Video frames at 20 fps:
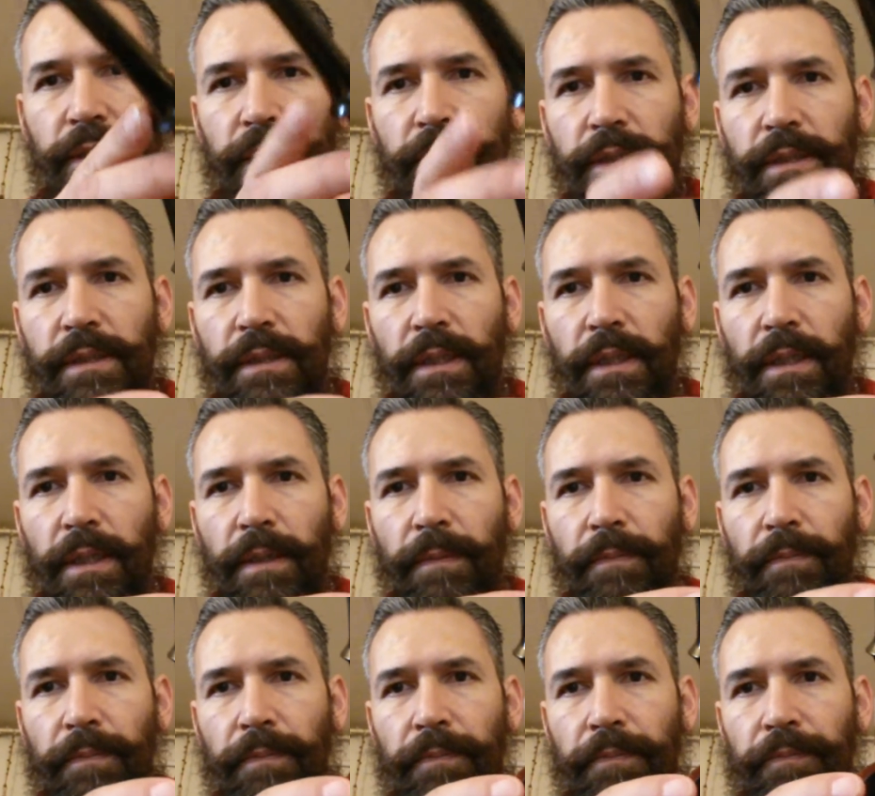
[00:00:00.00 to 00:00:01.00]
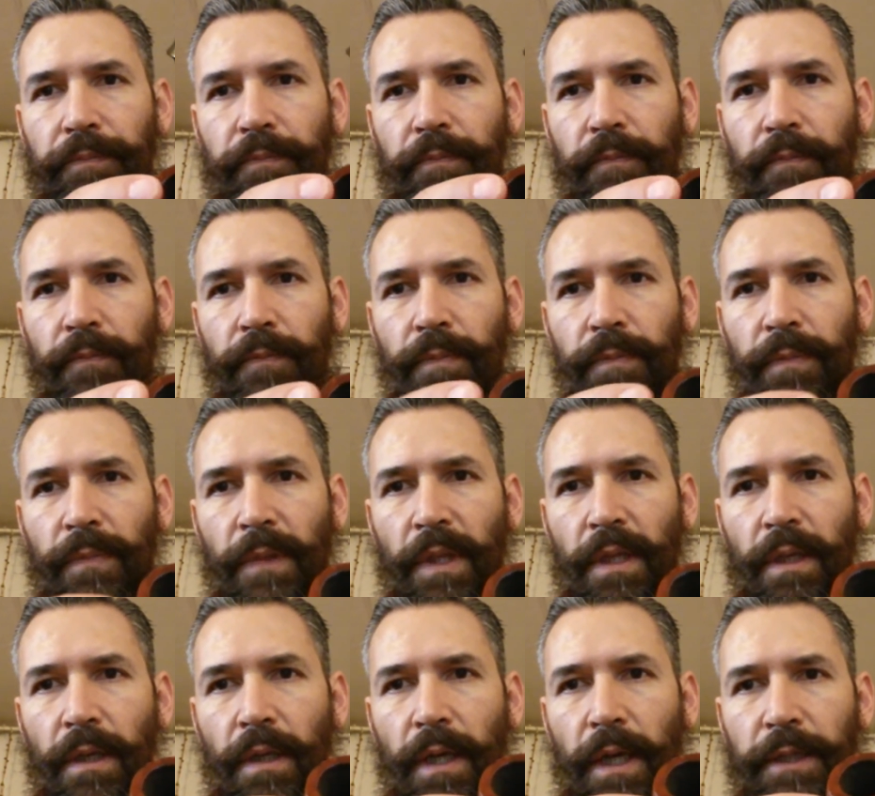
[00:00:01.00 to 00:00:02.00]
just, I
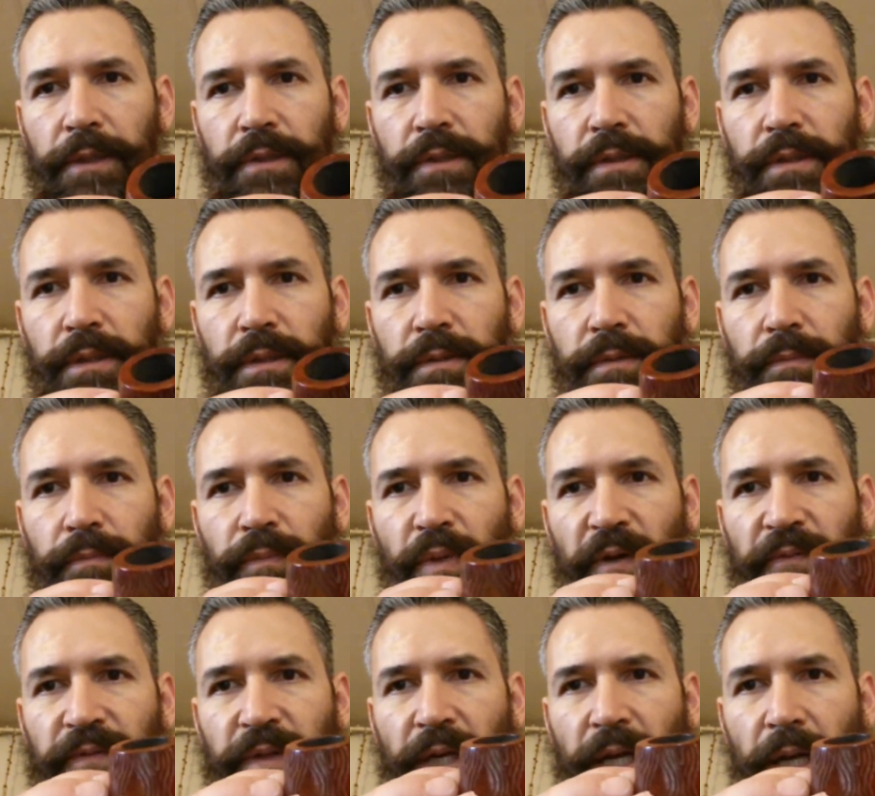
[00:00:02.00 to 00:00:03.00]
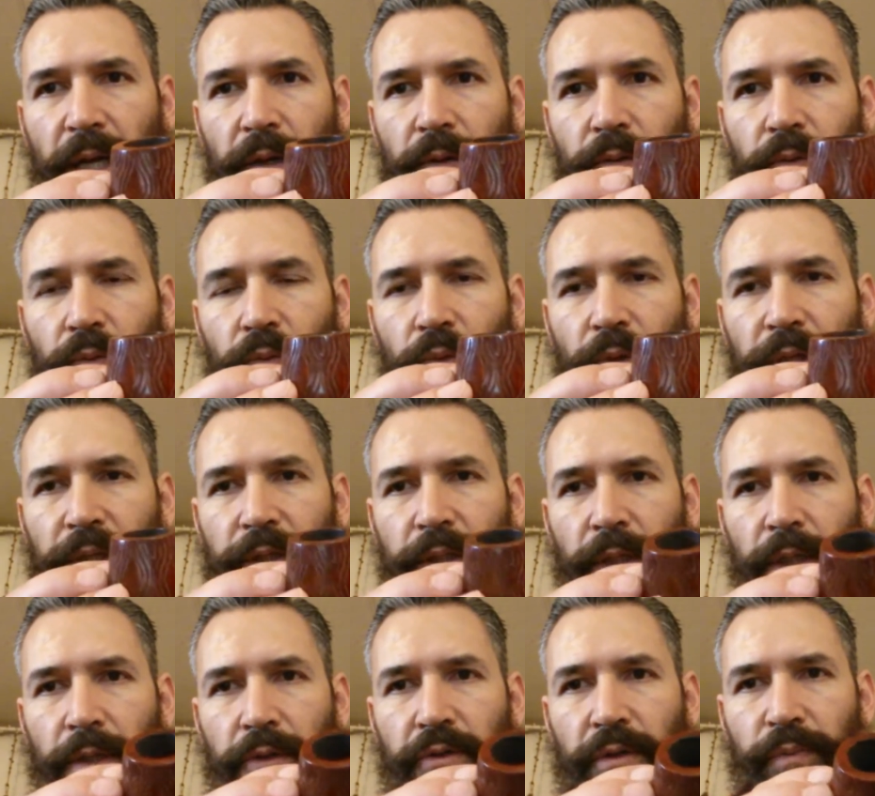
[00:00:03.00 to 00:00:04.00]
just buffed it out with
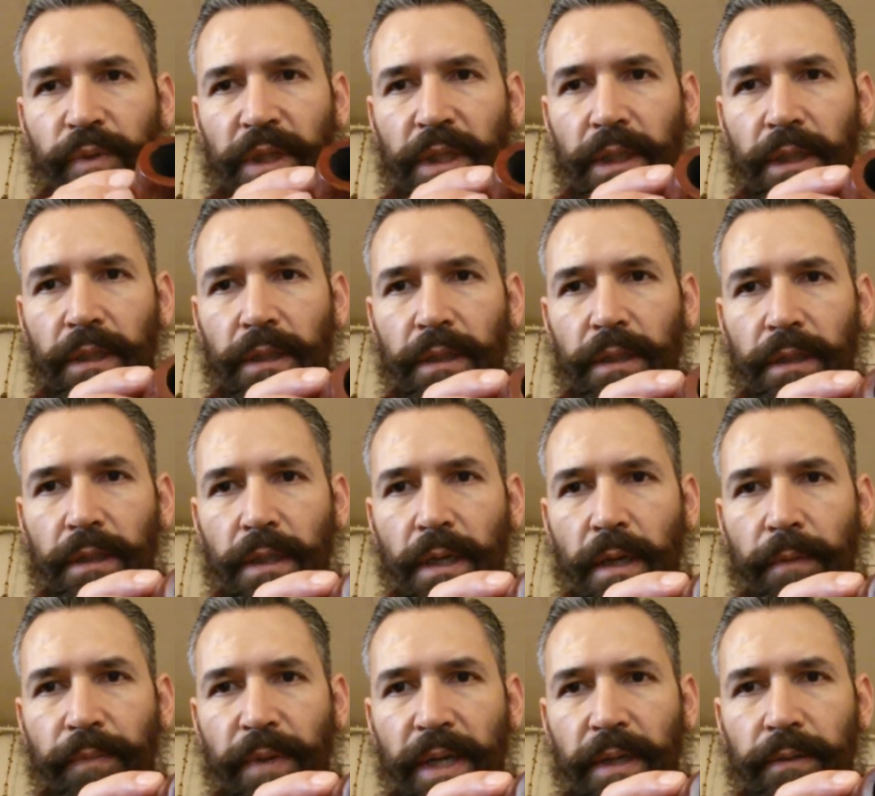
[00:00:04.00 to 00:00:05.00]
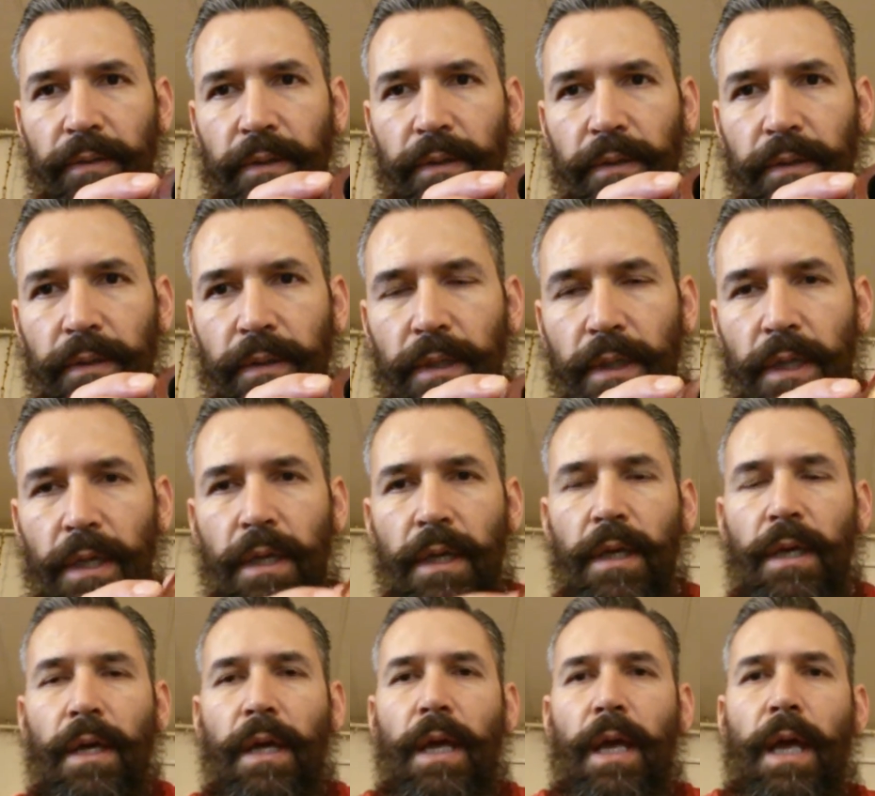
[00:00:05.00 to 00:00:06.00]
Tripoli compound.
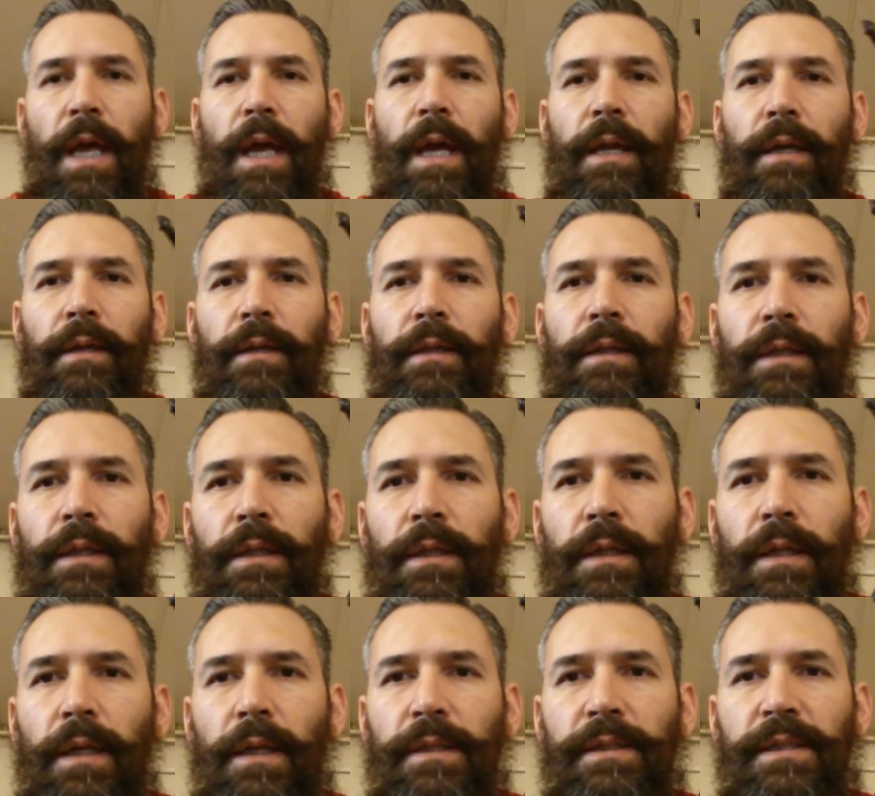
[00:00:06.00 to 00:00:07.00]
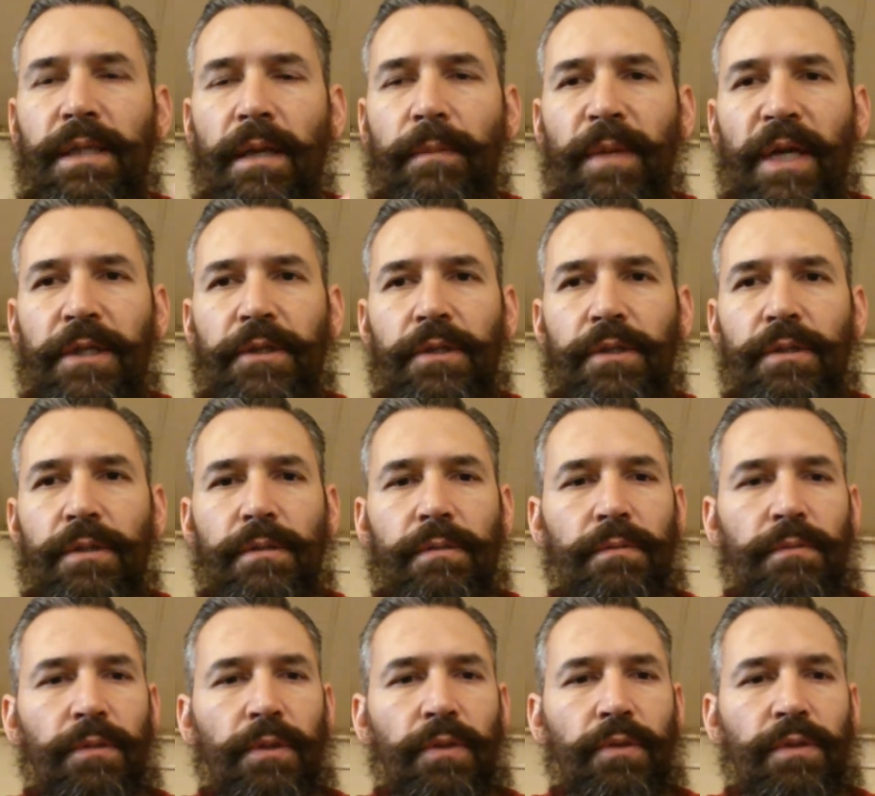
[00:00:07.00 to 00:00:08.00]
And the stem, I just
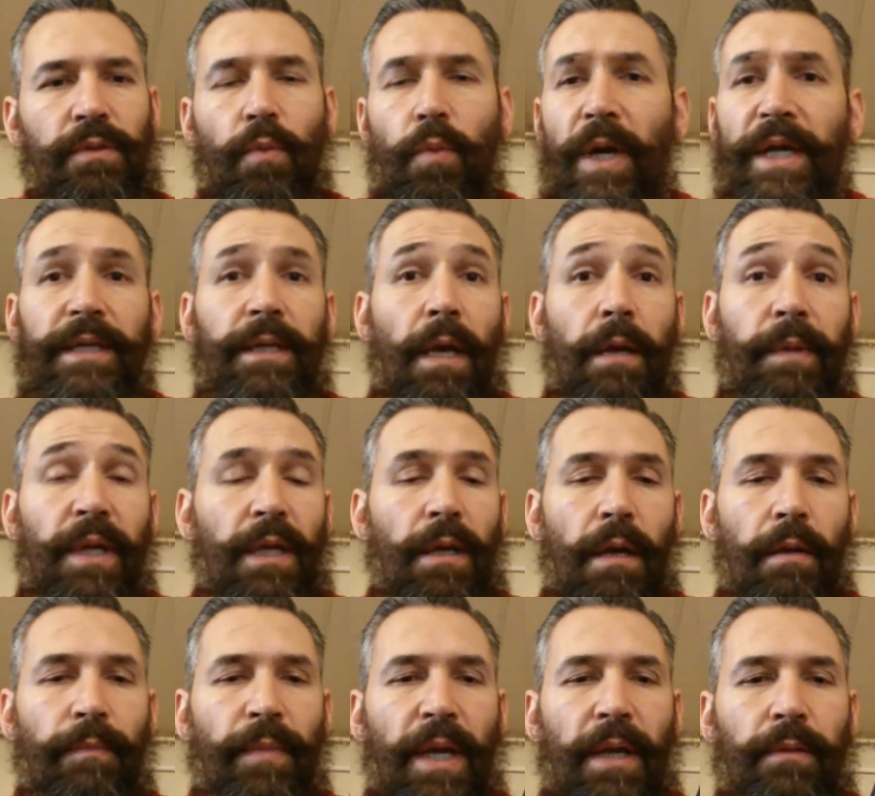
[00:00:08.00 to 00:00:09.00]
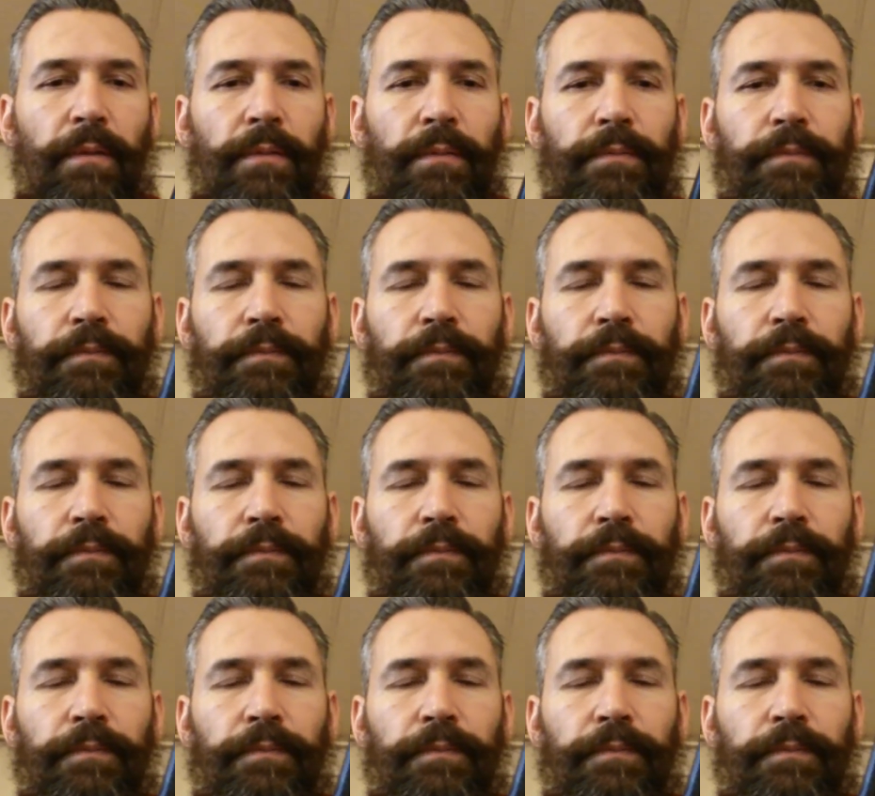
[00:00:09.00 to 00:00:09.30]
used the white diamond compound,